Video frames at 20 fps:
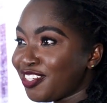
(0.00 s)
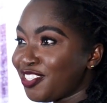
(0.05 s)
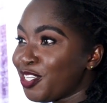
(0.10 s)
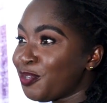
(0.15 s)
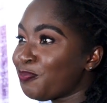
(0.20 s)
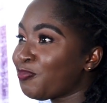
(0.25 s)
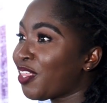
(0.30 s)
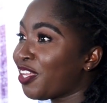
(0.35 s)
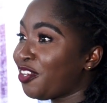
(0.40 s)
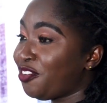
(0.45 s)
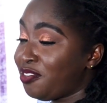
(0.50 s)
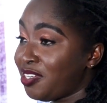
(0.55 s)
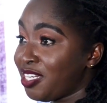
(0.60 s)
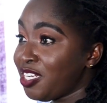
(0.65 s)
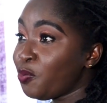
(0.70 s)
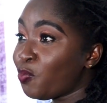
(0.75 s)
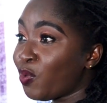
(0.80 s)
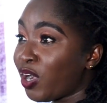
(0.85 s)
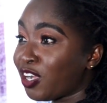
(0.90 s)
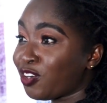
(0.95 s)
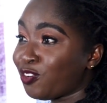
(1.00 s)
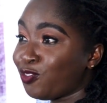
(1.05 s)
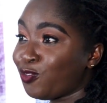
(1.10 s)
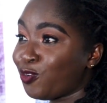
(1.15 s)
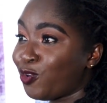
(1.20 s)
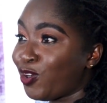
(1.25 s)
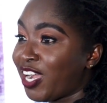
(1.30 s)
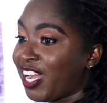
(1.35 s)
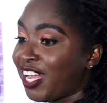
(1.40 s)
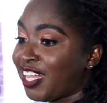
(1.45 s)
tip that really worked
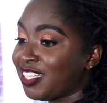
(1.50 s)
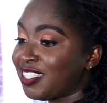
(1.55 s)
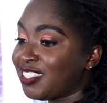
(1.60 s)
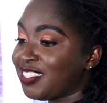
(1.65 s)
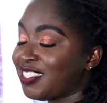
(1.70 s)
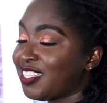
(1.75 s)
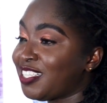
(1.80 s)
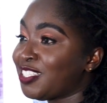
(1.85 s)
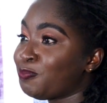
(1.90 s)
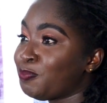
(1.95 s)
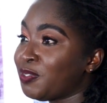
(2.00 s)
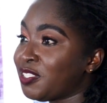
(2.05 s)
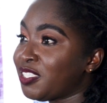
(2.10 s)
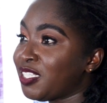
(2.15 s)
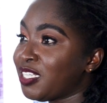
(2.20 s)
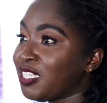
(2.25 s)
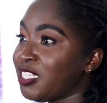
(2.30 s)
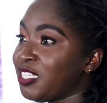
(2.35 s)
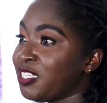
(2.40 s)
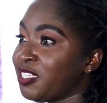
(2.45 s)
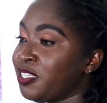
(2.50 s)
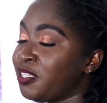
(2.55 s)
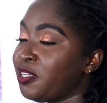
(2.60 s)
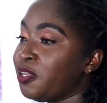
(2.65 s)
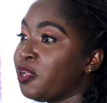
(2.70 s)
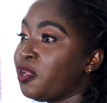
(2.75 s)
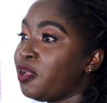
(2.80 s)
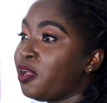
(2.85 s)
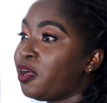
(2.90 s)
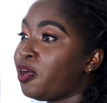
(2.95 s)
for us, especially
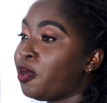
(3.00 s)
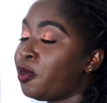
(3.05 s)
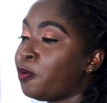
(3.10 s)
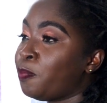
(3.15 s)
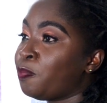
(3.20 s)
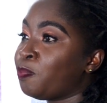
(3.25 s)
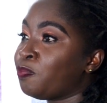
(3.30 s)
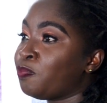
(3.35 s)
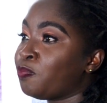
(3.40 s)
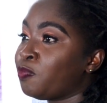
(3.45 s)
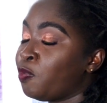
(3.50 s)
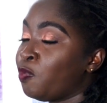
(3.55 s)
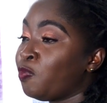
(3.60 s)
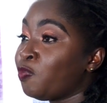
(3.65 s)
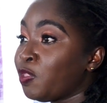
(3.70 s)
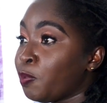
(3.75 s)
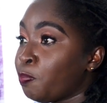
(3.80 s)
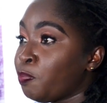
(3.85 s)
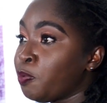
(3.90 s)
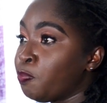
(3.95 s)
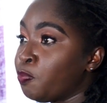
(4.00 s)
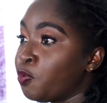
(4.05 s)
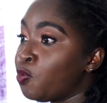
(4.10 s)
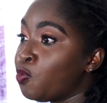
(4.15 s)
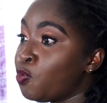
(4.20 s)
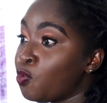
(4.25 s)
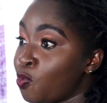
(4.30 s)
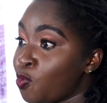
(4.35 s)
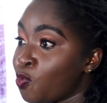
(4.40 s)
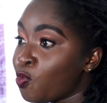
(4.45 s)
the
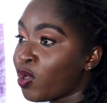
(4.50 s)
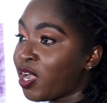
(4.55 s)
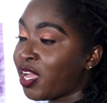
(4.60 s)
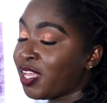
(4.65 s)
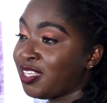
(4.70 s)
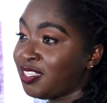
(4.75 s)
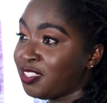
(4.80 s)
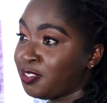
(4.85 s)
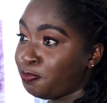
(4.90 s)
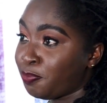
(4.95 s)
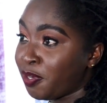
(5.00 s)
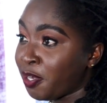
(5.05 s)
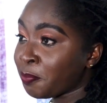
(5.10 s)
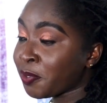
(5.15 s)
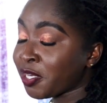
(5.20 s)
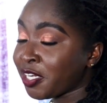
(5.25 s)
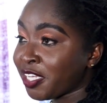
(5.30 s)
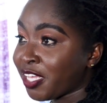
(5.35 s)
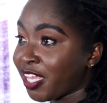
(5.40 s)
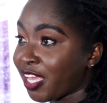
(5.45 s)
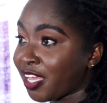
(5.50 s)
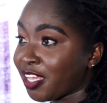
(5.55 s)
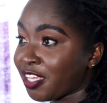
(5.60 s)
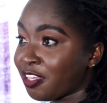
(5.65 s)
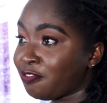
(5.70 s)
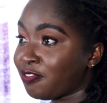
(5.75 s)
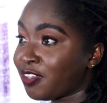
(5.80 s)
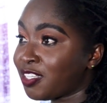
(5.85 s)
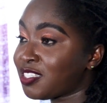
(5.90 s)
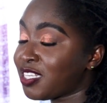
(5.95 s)
people who were his primary
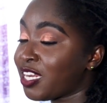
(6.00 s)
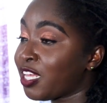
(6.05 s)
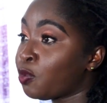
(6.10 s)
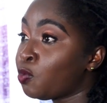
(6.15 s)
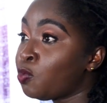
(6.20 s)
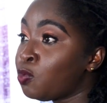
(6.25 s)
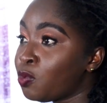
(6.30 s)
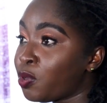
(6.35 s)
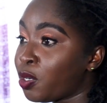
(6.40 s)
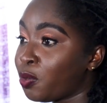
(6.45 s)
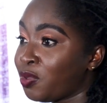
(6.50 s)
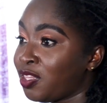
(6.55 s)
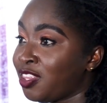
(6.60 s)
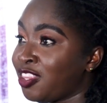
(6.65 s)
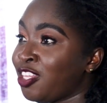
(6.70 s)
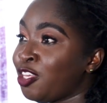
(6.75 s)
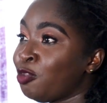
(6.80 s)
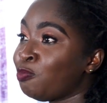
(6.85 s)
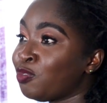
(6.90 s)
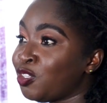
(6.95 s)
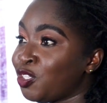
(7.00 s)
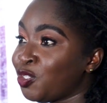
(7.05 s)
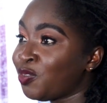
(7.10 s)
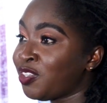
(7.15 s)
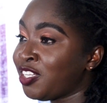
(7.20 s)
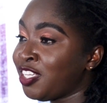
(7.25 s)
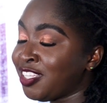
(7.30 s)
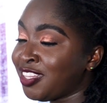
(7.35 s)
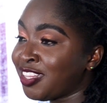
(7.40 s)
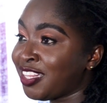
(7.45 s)
caregivers, like who were with him
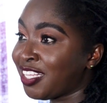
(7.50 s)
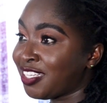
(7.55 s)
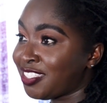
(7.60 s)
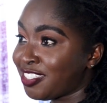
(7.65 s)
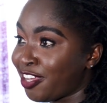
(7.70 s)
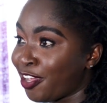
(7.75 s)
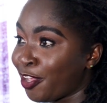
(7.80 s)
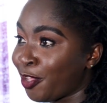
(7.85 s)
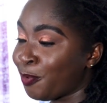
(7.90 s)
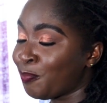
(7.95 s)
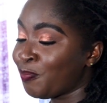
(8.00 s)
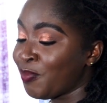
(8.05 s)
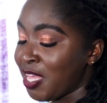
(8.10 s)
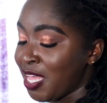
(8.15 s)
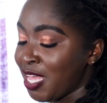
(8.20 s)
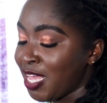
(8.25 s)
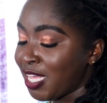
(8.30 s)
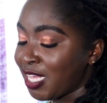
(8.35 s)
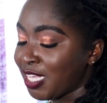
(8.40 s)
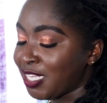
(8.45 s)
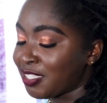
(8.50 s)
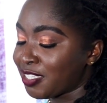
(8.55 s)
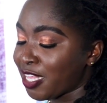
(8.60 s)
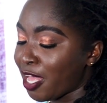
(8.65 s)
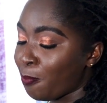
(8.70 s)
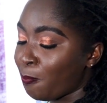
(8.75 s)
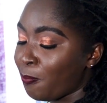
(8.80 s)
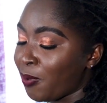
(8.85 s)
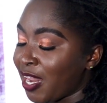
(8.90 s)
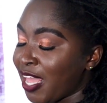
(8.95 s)
during the time, is
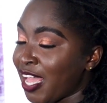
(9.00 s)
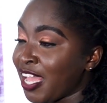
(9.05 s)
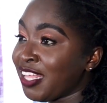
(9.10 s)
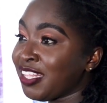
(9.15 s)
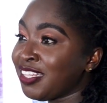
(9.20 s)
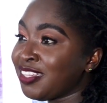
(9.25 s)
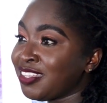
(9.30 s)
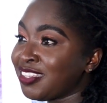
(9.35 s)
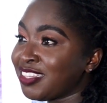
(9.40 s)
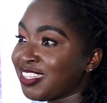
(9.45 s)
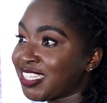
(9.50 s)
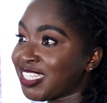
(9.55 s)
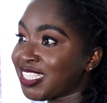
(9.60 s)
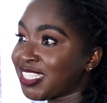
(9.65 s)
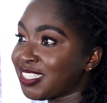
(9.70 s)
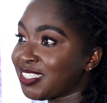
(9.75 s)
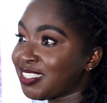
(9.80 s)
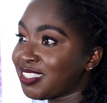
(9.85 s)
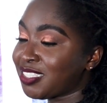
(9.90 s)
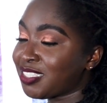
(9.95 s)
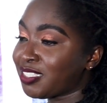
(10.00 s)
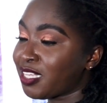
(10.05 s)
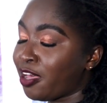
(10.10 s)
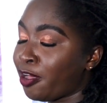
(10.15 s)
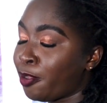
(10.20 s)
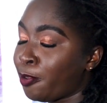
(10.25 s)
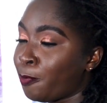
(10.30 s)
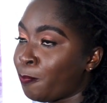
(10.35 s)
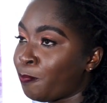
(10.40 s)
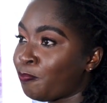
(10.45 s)
applying this
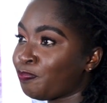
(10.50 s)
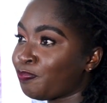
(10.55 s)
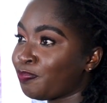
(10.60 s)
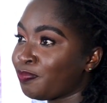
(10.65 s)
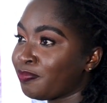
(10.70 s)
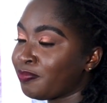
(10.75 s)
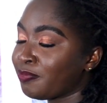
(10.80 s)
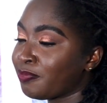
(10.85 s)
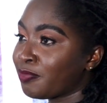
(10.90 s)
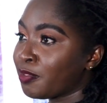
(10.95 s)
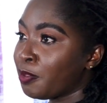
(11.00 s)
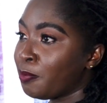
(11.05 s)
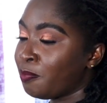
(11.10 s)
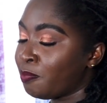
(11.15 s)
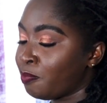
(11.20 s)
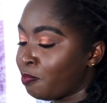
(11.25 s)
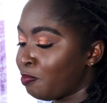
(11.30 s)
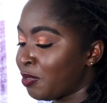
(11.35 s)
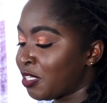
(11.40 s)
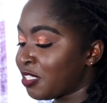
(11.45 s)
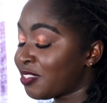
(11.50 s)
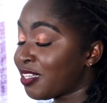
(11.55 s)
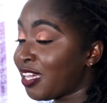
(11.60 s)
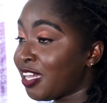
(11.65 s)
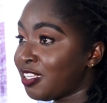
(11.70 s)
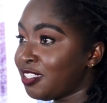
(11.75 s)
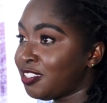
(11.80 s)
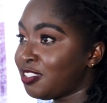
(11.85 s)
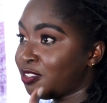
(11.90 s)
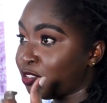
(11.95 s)

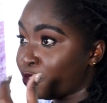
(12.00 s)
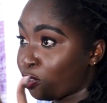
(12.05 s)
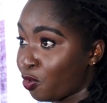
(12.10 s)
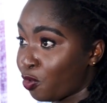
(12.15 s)
massage